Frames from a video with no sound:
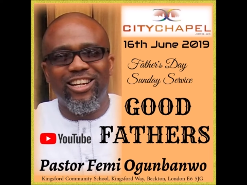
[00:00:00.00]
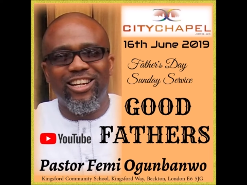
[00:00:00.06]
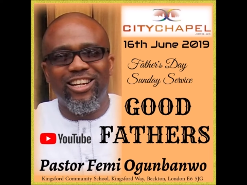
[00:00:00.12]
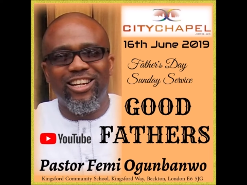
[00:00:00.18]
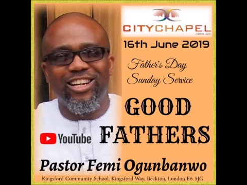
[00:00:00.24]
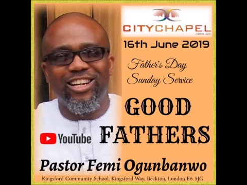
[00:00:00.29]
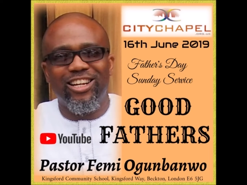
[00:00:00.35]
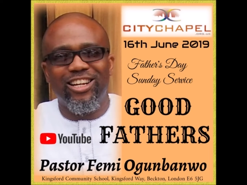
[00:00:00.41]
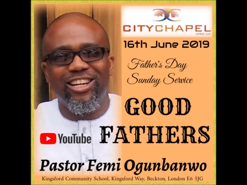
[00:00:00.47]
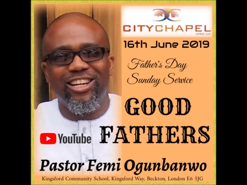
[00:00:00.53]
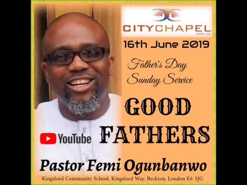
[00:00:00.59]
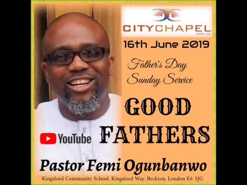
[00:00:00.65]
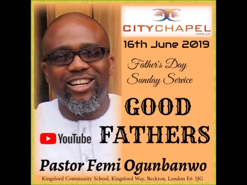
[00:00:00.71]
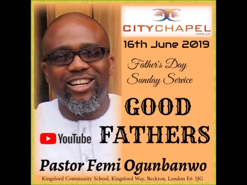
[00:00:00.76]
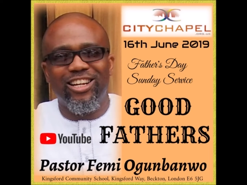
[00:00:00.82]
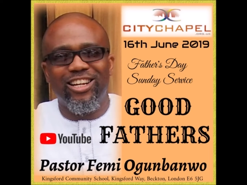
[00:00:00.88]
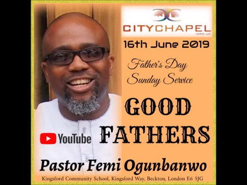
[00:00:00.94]

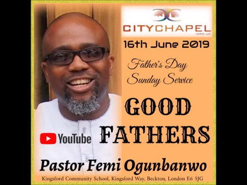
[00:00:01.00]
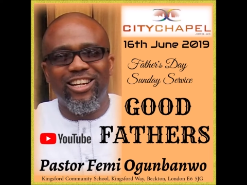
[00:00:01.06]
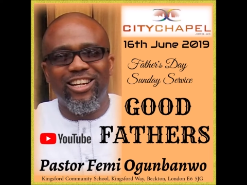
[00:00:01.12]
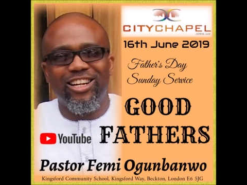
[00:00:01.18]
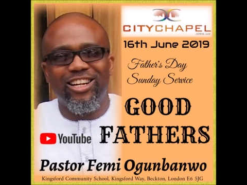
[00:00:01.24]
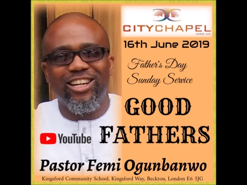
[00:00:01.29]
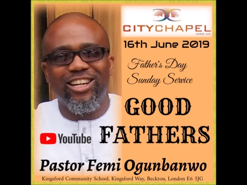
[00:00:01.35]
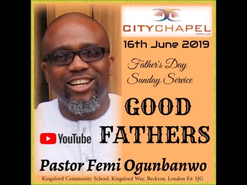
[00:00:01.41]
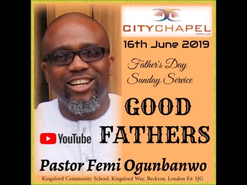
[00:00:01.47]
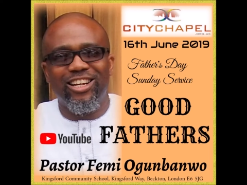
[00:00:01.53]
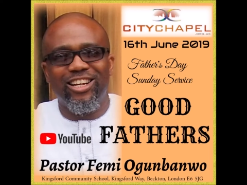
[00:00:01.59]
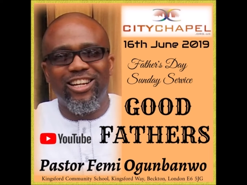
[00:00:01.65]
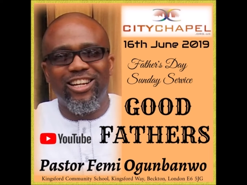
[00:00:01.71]
Nobody speaks.